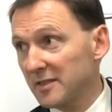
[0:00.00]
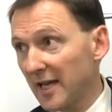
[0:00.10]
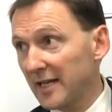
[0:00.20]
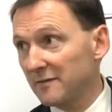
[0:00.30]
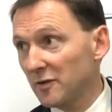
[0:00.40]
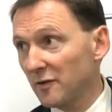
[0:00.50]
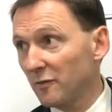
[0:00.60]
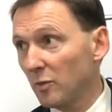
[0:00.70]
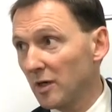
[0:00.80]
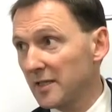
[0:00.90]
detectives who've
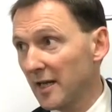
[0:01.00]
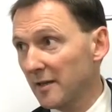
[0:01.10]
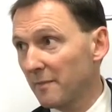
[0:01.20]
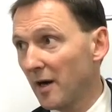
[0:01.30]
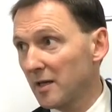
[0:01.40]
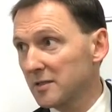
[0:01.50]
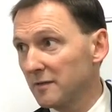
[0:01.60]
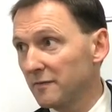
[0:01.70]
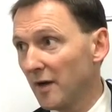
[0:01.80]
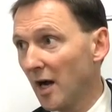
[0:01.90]
worked in other parts
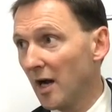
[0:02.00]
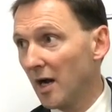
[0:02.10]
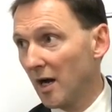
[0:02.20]
of our,